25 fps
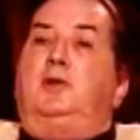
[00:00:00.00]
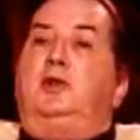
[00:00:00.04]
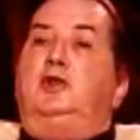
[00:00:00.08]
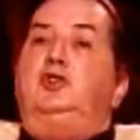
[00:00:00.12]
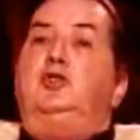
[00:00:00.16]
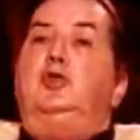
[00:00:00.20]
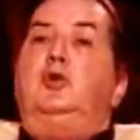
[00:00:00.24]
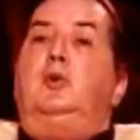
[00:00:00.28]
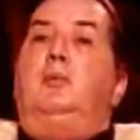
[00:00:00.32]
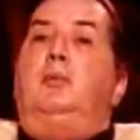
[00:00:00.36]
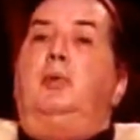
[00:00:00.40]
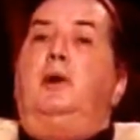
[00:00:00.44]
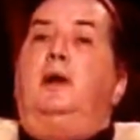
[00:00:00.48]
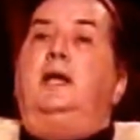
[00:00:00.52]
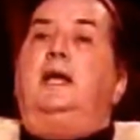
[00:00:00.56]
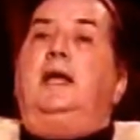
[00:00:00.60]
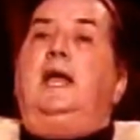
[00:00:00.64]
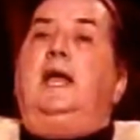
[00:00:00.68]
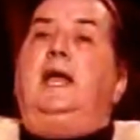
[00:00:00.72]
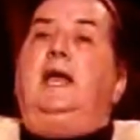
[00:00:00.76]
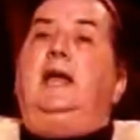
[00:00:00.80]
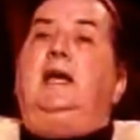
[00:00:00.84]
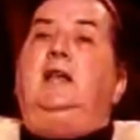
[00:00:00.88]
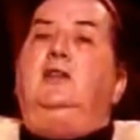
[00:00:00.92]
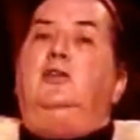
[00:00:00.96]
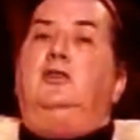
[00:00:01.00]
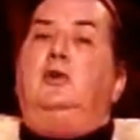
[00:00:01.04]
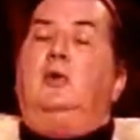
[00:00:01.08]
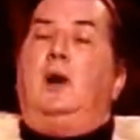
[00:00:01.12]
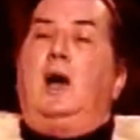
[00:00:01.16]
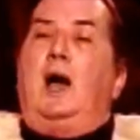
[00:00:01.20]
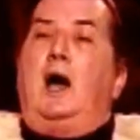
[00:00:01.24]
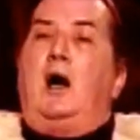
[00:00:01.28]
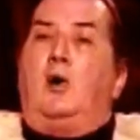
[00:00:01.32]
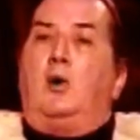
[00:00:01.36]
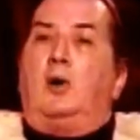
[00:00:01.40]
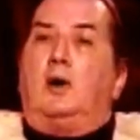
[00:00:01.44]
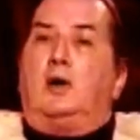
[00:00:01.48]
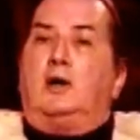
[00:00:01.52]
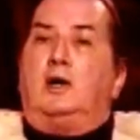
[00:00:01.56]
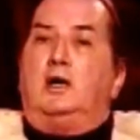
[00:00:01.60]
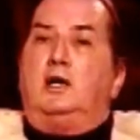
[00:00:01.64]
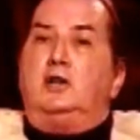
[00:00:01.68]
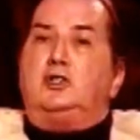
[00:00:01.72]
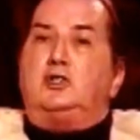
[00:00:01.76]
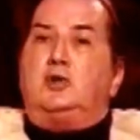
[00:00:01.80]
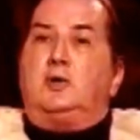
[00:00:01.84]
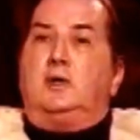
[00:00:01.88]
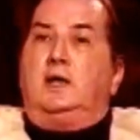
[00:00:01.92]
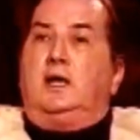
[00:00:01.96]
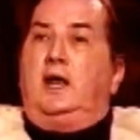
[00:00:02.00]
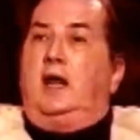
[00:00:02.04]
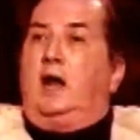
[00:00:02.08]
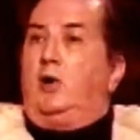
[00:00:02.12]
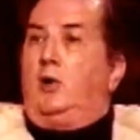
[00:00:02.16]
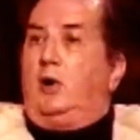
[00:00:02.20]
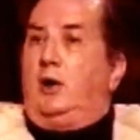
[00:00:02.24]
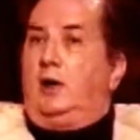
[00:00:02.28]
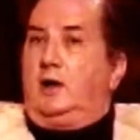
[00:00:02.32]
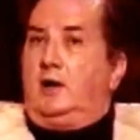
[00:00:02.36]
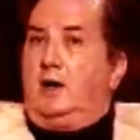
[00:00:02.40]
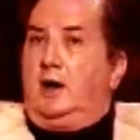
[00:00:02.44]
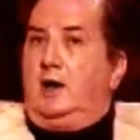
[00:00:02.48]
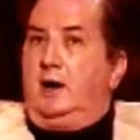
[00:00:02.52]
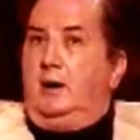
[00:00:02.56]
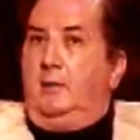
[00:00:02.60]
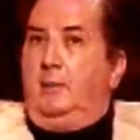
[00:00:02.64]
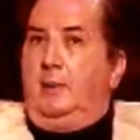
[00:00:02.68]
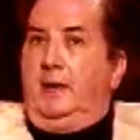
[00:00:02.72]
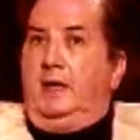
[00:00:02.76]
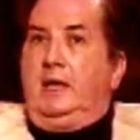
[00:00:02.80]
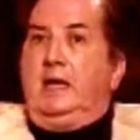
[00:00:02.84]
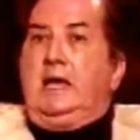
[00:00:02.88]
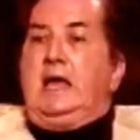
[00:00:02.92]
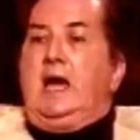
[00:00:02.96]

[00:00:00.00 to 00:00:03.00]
that you're bringing into our country and our economy.